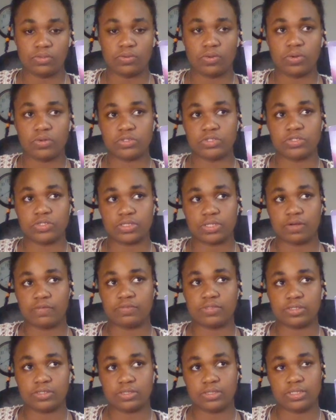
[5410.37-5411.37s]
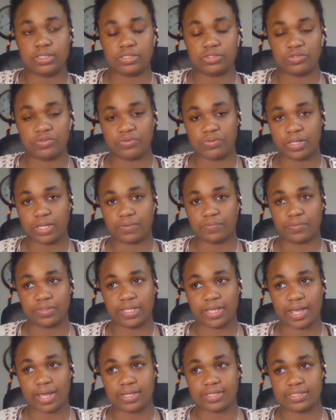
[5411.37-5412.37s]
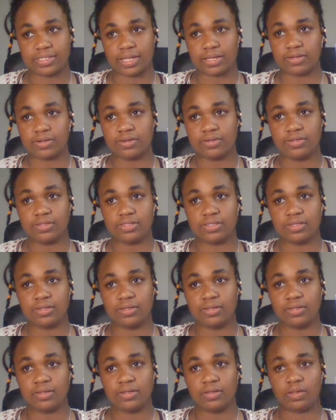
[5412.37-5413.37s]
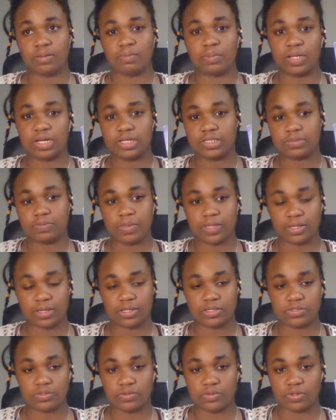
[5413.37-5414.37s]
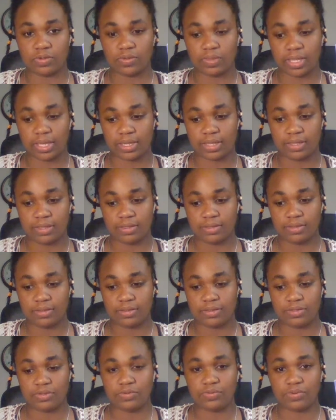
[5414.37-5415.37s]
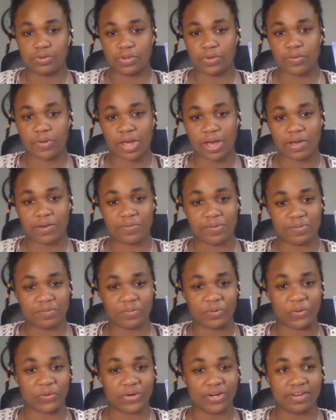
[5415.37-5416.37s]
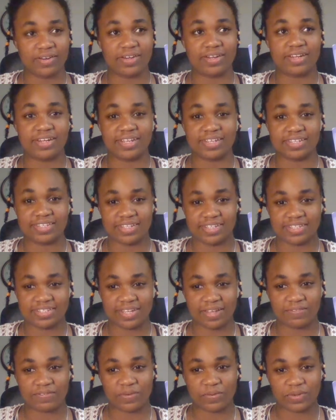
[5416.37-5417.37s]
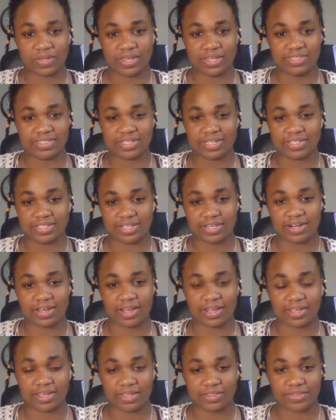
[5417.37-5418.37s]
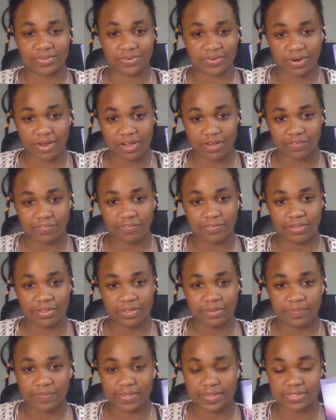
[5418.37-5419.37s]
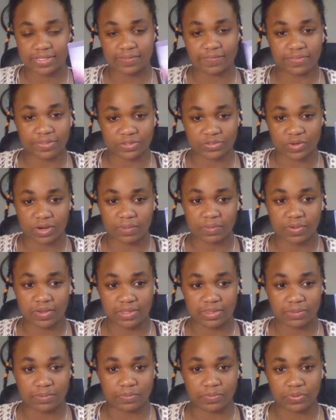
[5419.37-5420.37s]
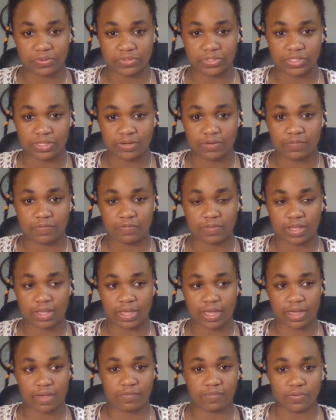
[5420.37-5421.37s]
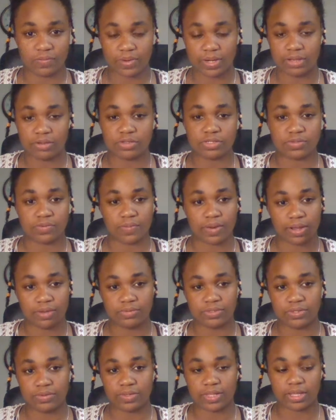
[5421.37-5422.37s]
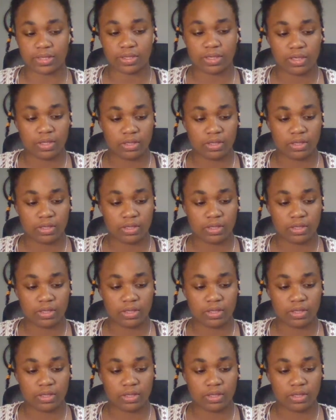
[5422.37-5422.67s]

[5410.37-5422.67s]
hold yourself to like really high standards, but it's because you know, like you know how important it is to stay focused and to not get thrown off because of the drama and the bullshit of like everyone else around you. Like